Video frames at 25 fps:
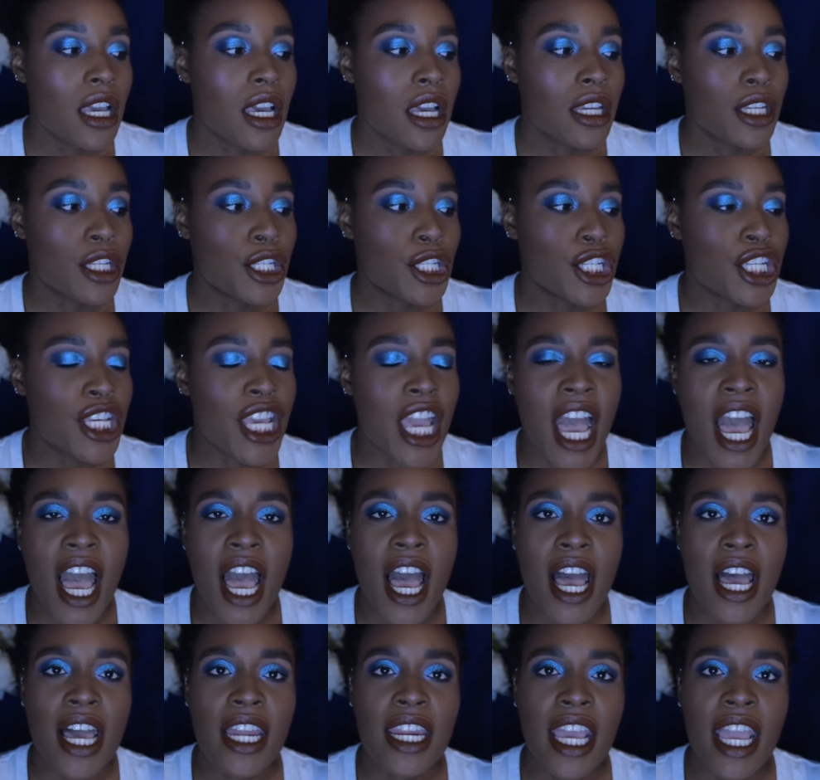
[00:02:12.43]
she
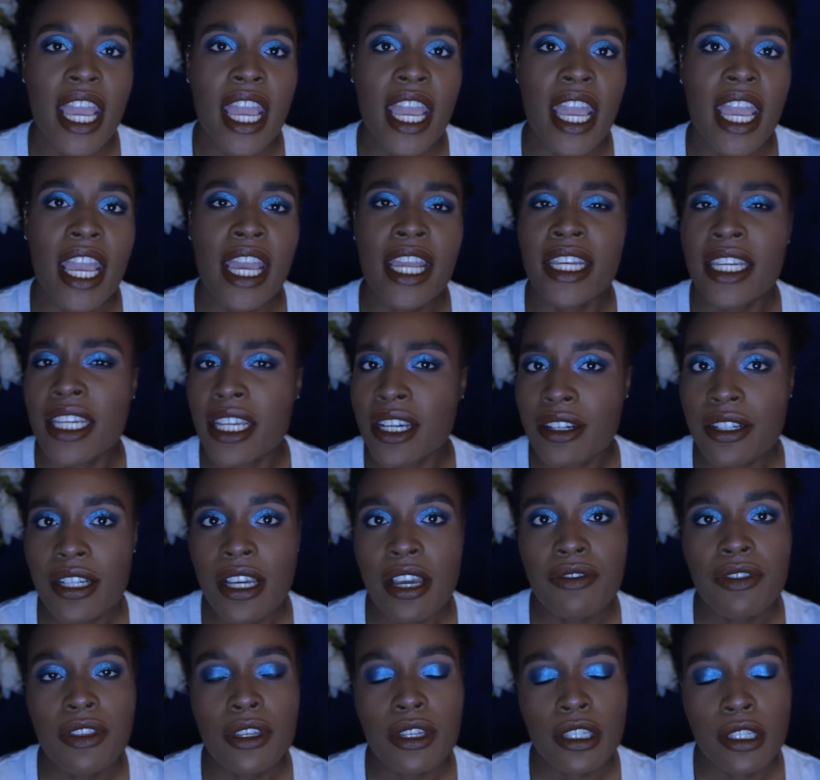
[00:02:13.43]
had a
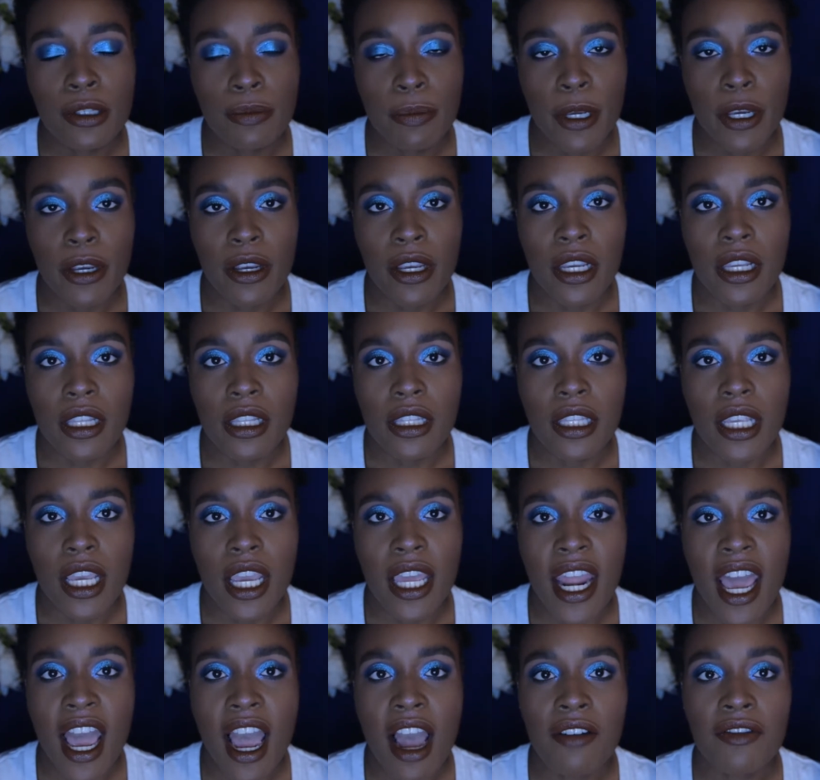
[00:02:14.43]
near-death experience,
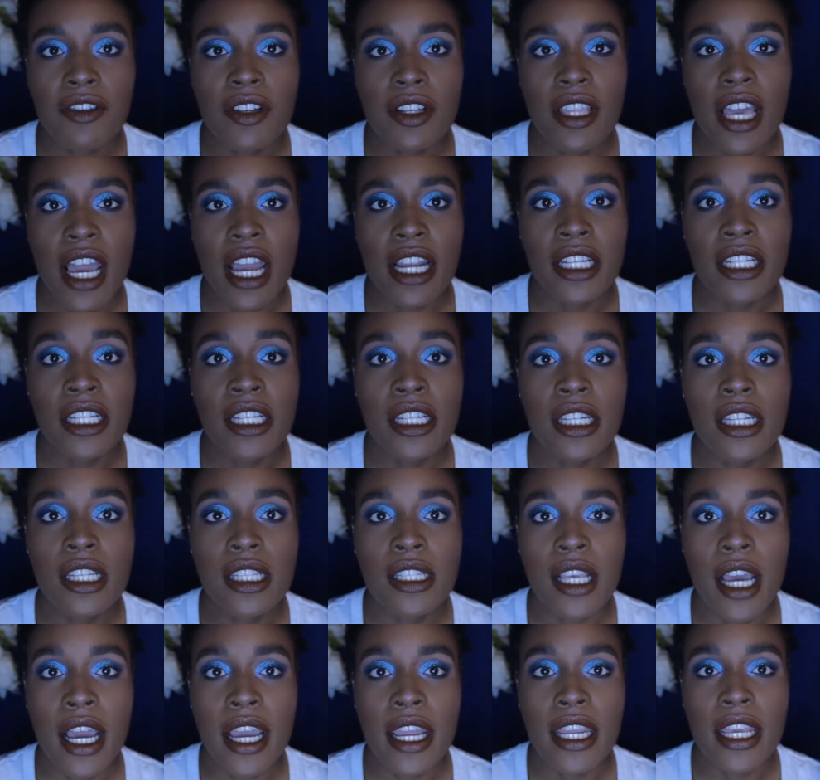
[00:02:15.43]
and after that she
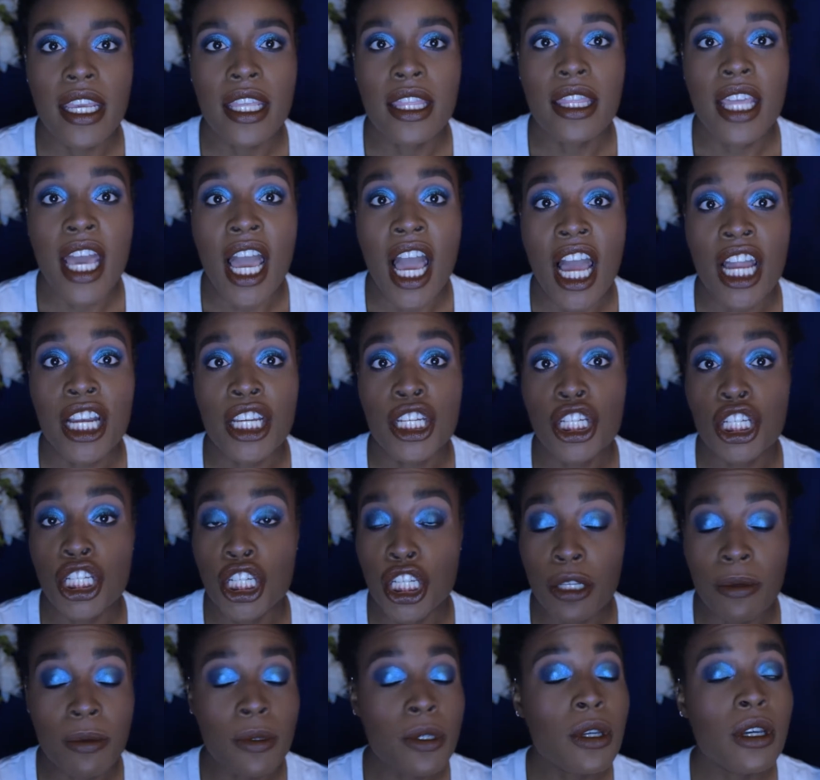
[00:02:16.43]
decided that
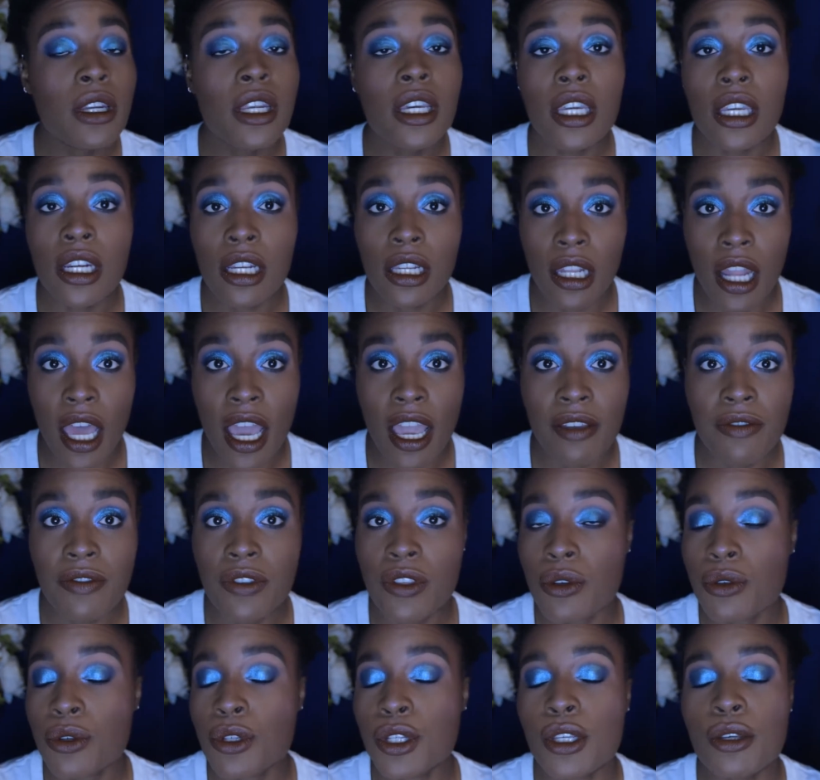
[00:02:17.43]
she was going to get a life,
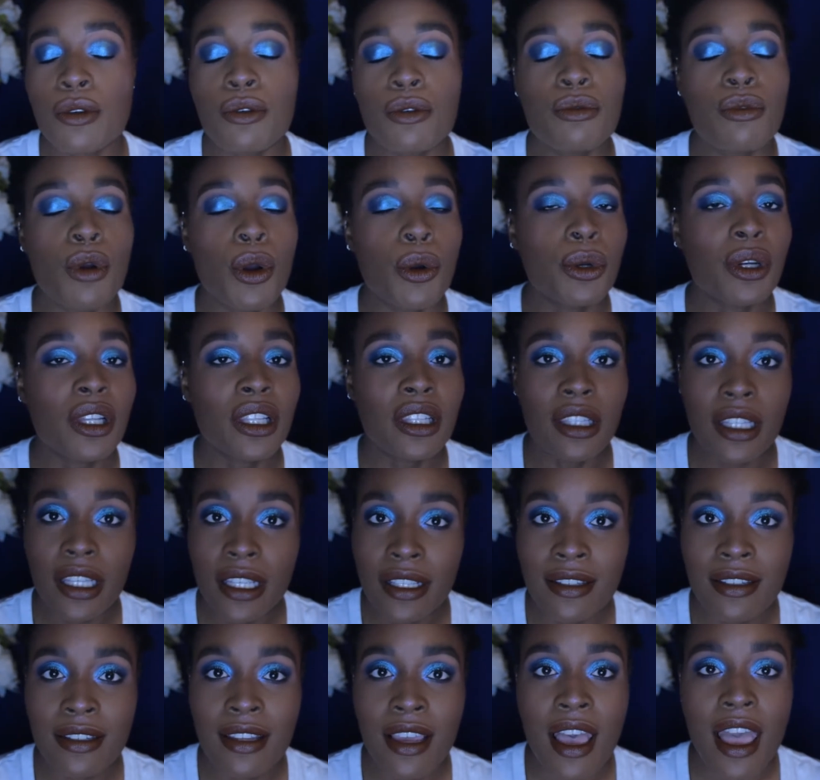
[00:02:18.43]
so she wrote a
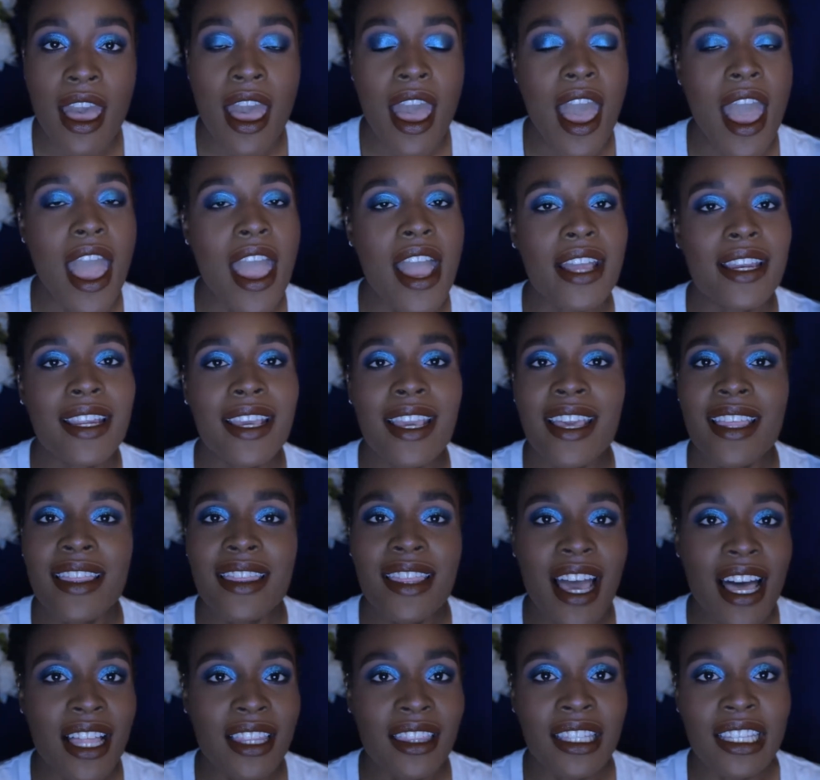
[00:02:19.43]
list, and in
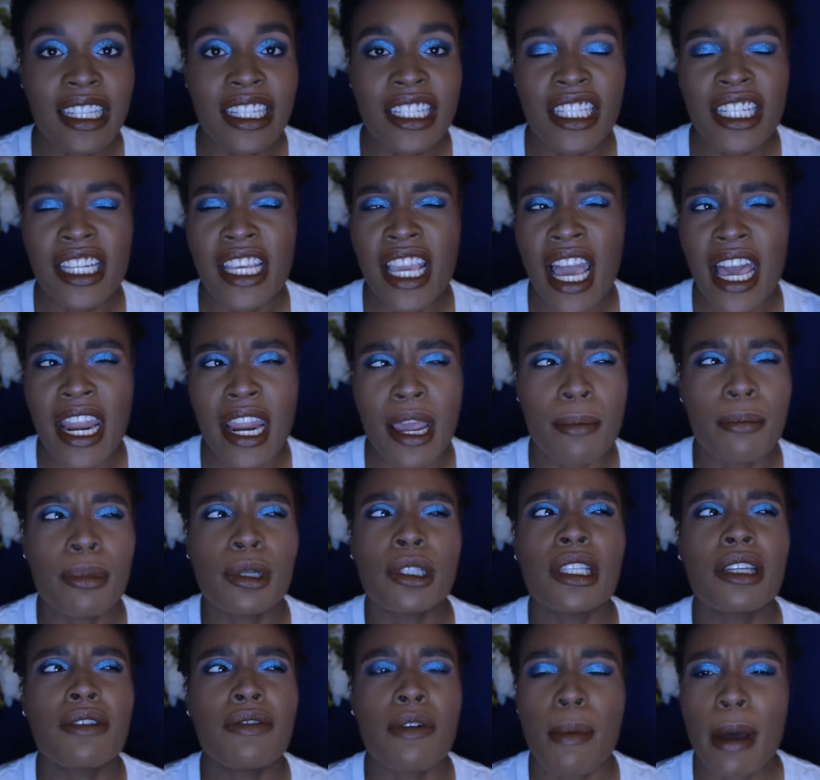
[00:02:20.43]
that list she had, I
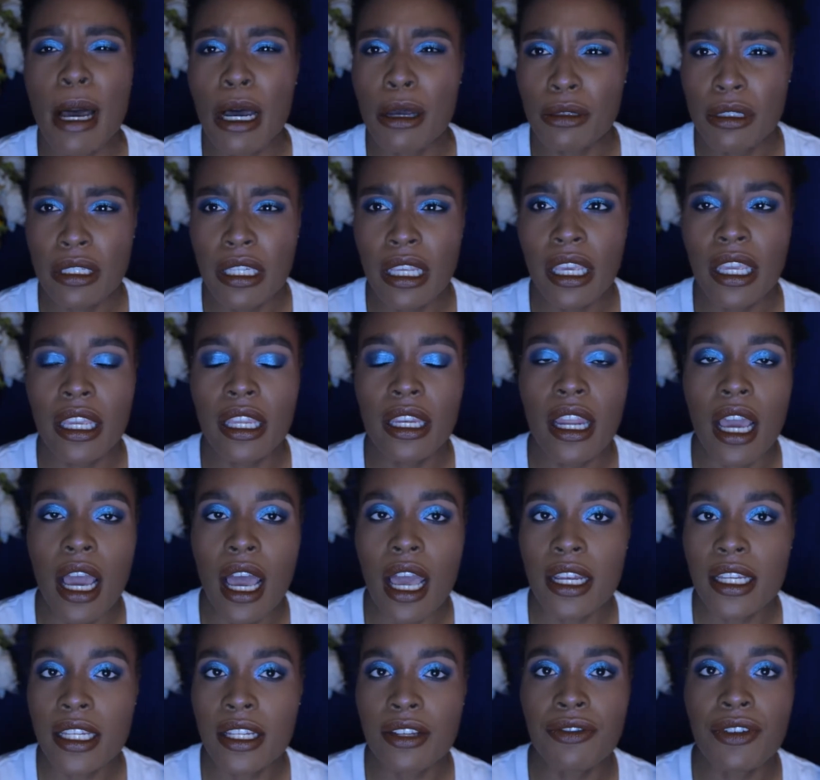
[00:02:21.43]
believe, about 10
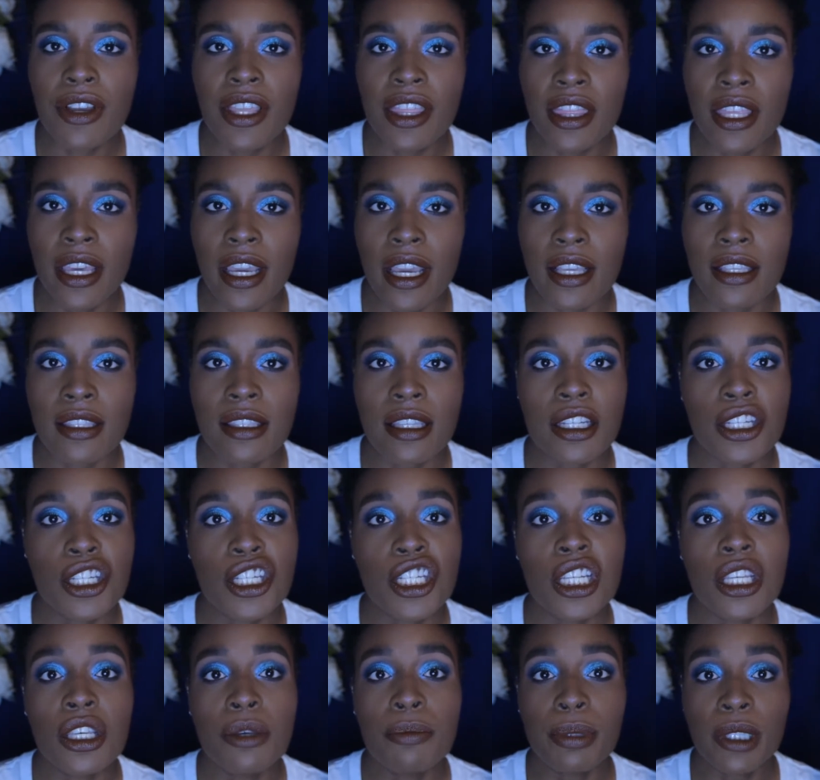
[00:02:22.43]
different things that
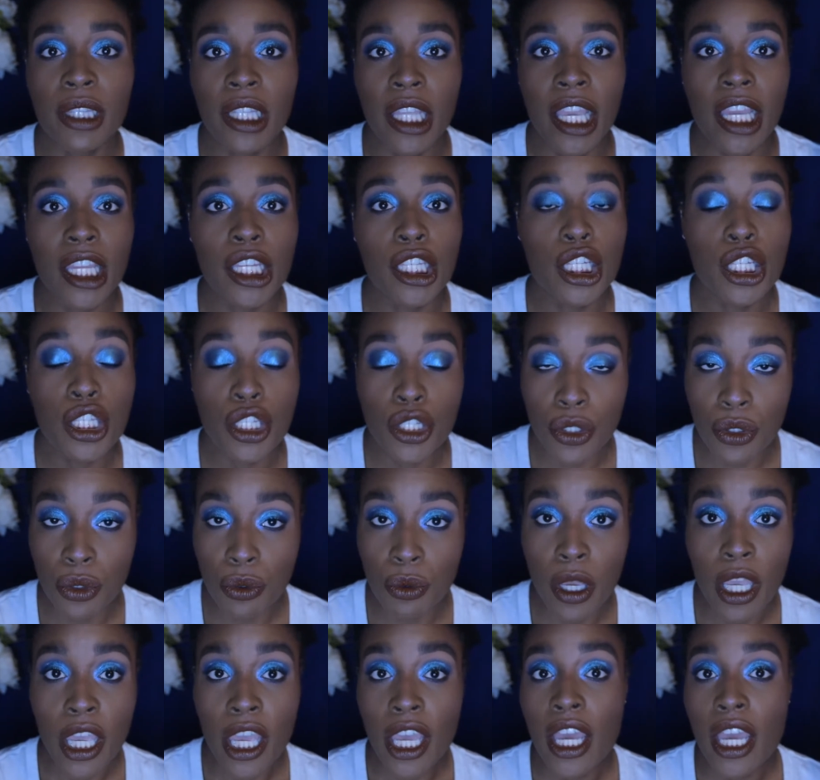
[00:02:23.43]
she planned to do